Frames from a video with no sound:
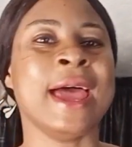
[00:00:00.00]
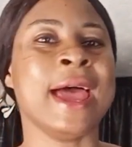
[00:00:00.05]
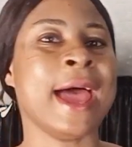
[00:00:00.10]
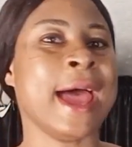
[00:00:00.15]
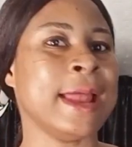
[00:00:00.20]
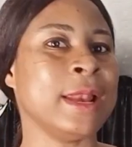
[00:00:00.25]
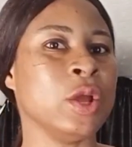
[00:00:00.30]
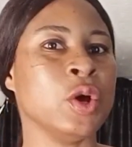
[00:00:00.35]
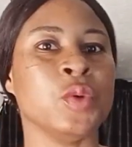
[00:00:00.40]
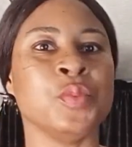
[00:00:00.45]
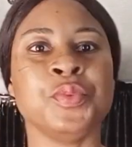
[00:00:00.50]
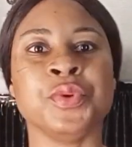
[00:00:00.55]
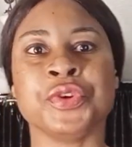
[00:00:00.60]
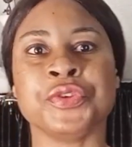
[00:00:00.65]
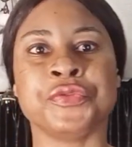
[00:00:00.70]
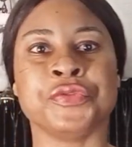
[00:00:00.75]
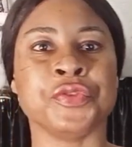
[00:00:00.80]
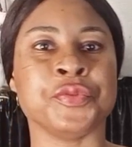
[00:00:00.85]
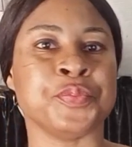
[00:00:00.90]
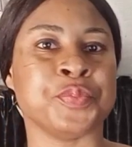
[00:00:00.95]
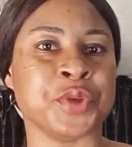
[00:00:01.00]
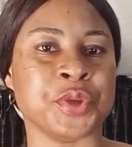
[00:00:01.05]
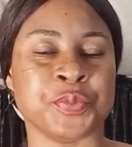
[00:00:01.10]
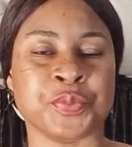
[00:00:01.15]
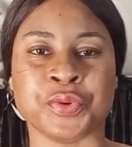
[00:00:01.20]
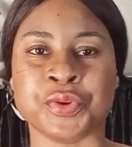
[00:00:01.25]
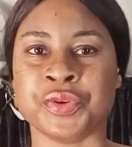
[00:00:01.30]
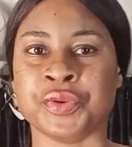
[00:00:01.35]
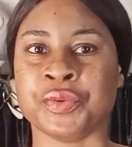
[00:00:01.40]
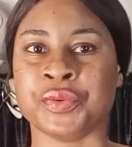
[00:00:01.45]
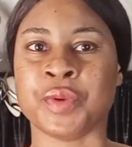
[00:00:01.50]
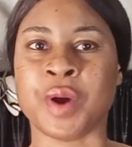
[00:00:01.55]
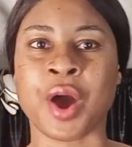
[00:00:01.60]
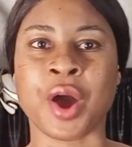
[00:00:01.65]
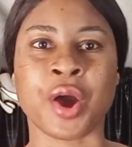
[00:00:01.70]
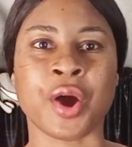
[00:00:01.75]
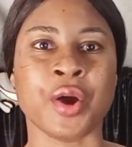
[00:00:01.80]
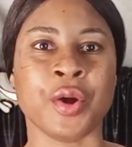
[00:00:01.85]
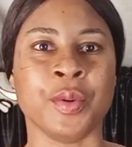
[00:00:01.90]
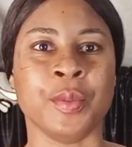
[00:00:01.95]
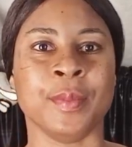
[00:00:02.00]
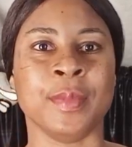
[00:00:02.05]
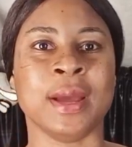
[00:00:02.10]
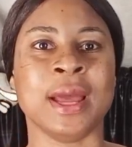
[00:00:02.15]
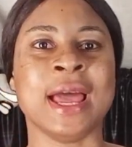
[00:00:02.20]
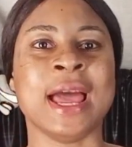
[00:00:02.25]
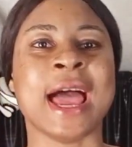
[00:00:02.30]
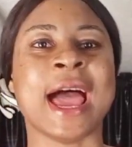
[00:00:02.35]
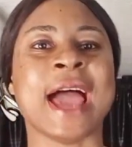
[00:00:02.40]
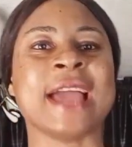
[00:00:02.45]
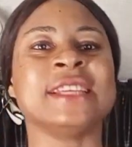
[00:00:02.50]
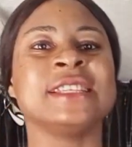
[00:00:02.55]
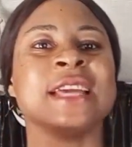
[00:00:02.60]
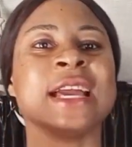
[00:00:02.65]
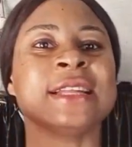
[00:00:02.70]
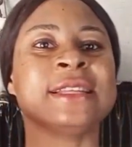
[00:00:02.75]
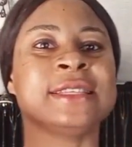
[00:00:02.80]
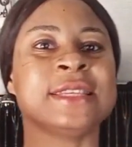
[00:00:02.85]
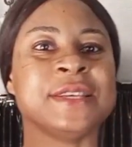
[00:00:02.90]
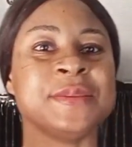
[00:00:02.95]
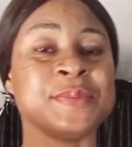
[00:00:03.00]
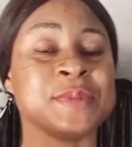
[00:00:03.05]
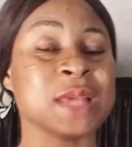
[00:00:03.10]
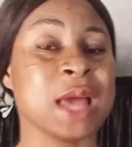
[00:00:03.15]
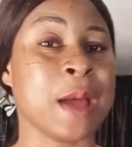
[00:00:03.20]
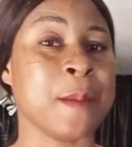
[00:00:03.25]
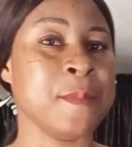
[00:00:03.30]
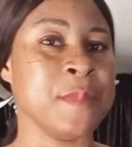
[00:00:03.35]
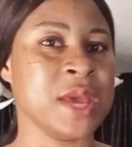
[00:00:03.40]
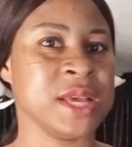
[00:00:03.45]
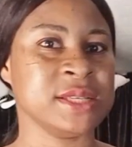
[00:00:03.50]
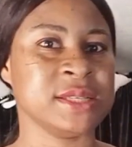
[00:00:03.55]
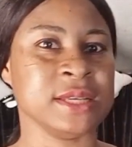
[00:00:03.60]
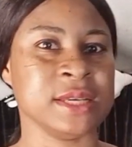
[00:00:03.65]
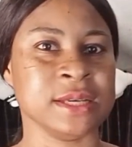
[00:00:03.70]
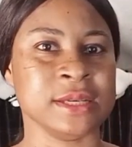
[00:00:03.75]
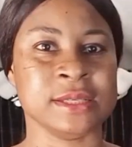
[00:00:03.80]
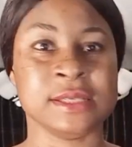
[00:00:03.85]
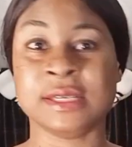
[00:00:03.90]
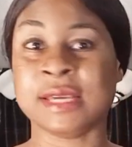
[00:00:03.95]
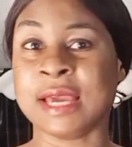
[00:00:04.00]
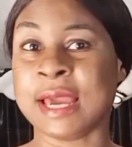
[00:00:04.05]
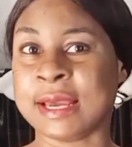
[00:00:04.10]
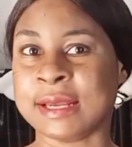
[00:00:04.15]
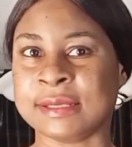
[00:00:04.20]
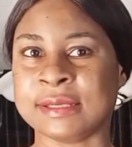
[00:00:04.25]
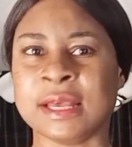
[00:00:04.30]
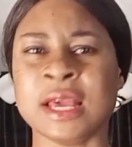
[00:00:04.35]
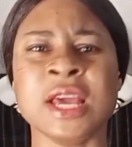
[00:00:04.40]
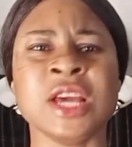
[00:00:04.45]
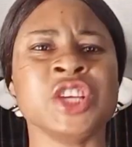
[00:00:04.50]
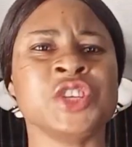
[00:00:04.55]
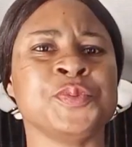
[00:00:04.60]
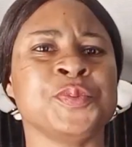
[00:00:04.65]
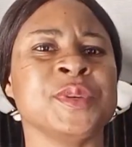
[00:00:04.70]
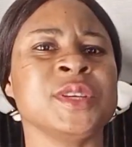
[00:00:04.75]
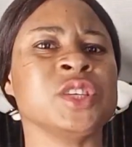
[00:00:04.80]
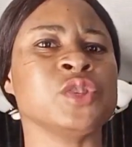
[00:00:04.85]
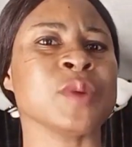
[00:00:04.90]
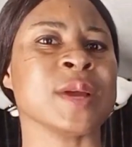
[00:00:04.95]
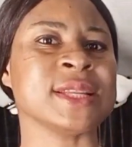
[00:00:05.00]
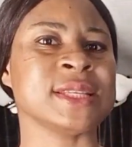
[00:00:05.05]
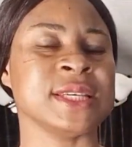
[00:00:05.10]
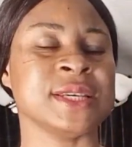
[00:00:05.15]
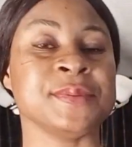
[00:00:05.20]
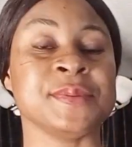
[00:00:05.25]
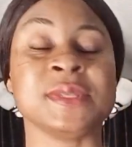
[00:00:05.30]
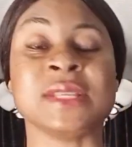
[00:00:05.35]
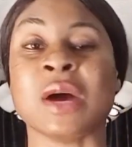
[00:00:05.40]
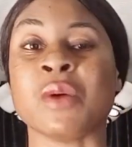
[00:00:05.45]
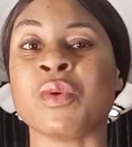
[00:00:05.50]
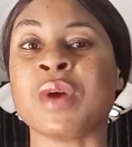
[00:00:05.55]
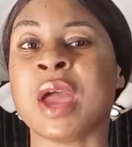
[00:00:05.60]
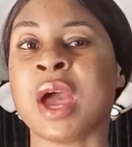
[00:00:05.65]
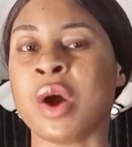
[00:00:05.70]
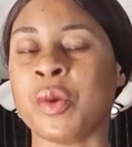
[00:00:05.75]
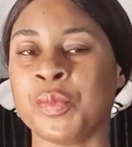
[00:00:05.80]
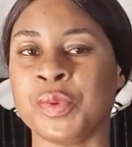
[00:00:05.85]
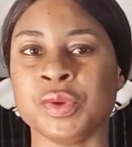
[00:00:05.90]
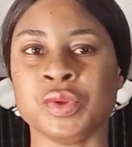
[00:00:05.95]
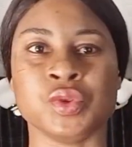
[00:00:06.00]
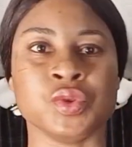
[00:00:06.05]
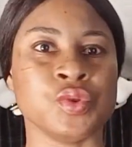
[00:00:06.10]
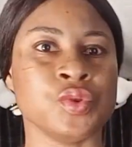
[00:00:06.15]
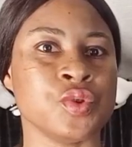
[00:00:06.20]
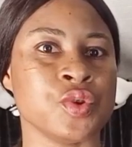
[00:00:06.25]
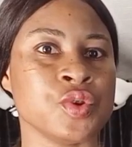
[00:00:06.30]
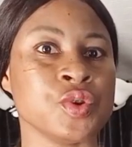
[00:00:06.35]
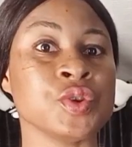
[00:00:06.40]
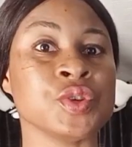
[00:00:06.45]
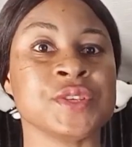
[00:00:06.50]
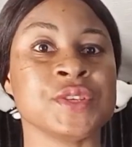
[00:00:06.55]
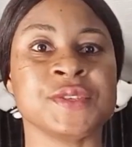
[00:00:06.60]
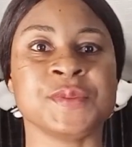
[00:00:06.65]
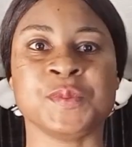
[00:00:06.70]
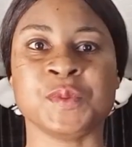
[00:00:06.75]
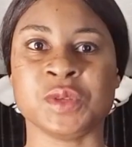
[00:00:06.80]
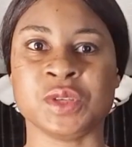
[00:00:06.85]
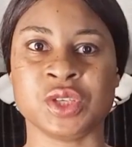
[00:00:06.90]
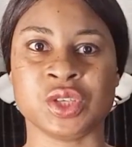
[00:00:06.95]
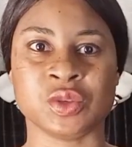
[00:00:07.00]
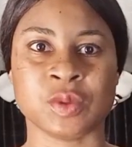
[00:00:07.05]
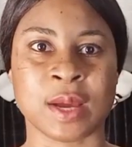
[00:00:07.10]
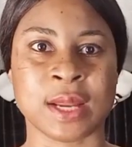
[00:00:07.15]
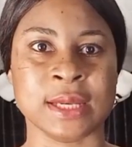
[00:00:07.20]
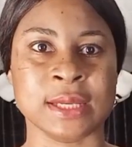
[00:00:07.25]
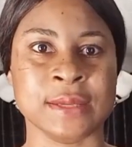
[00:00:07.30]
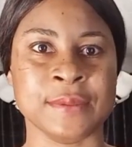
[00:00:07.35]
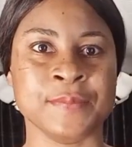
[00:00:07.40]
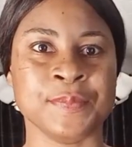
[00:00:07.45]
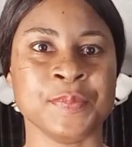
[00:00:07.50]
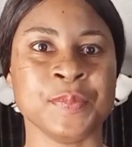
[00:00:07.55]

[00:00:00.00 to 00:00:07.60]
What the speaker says: Hello beautiful people, you're welcome. I share tips and message, yes, spiritual tips that will help you to grow spiritually.